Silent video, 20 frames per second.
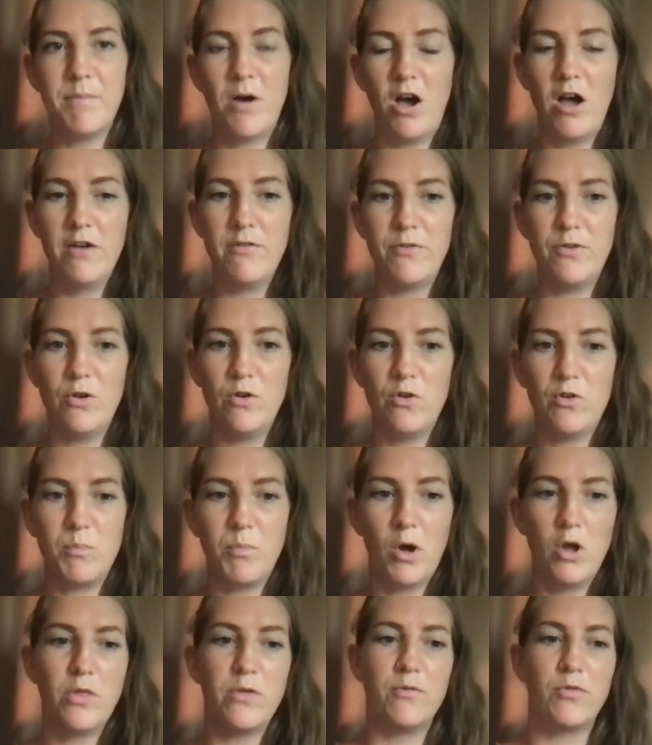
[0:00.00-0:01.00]
but I've used
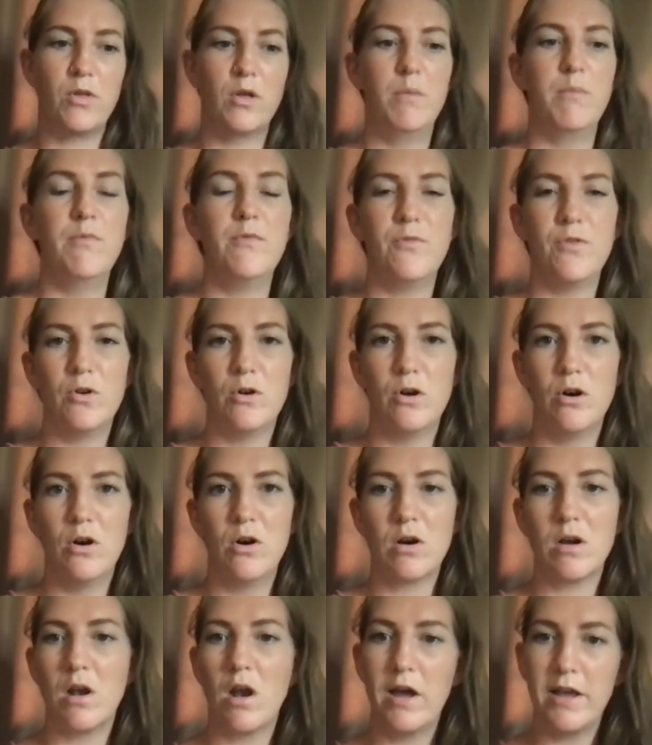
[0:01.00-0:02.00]
both of them
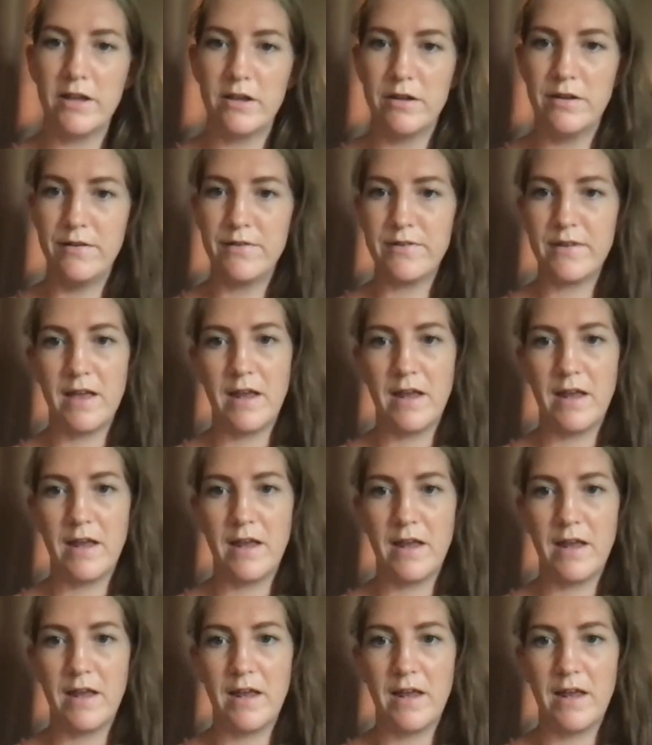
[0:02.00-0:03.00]
for clients and